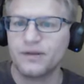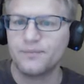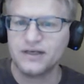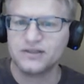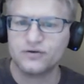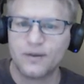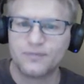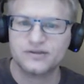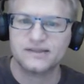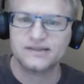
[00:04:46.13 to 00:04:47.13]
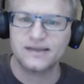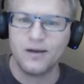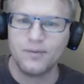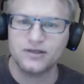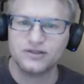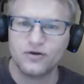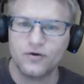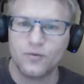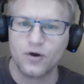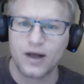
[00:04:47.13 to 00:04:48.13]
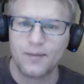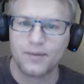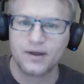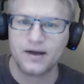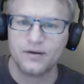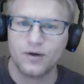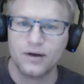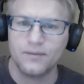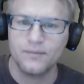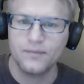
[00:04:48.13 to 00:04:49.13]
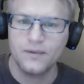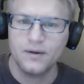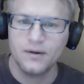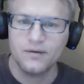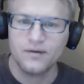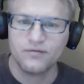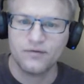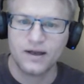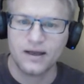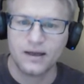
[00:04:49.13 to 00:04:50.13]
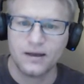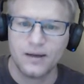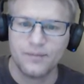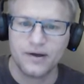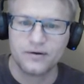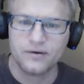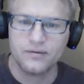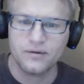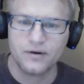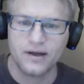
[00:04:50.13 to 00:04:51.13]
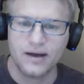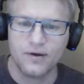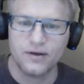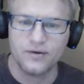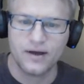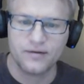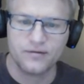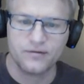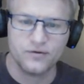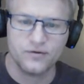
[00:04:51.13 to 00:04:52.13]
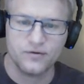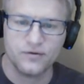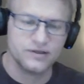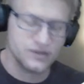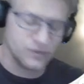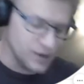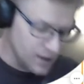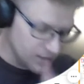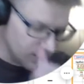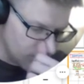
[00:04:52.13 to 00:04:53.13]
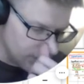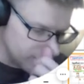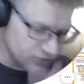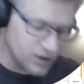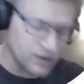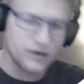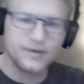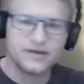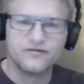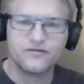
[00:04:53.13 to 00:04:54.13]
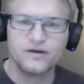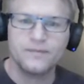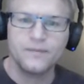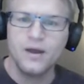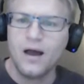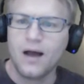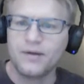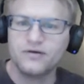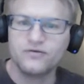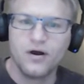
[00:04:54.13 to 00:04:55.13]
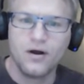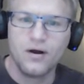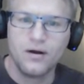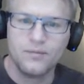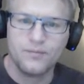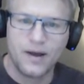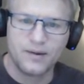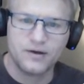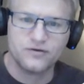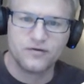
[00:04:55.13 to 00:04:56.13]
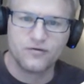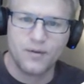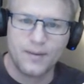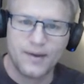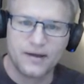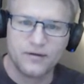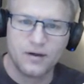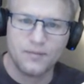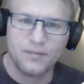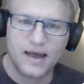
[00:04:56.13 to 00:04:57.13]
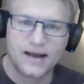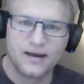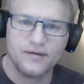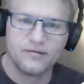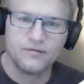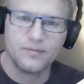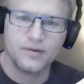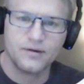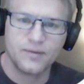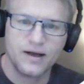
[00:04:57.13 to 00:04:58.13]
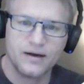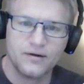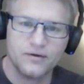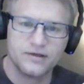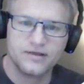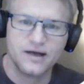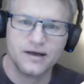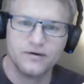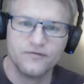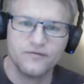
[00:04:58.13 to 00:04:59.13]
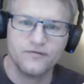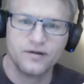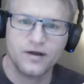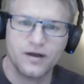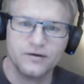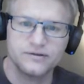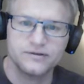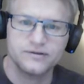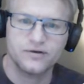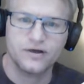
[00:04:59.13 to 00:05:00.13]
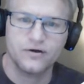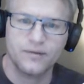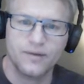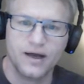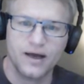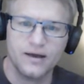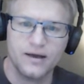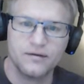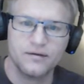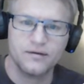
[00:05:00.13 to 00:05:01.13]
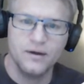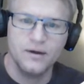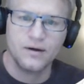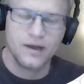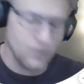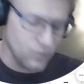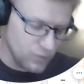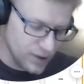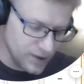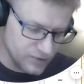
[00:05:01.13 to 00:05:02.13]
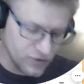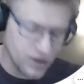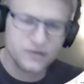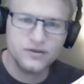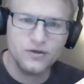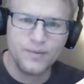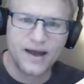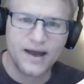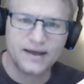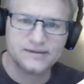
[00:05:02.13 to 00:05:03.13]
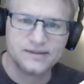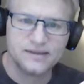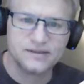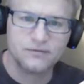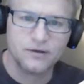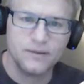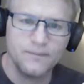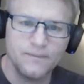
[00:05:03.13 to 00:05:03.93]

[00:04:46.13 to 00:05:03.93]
But the picture represents it. Now I'm going to show you a more complicated one. This one I like a lot better. Okay, and I want you guys to do this one too. This one we're going to draw a little bit differently. I'm going to just draw my bags all in black on this one because I'm kind of already tired of all those colors. It's already hurting my eyes. Okay, we're going to draw 2 bags in this one.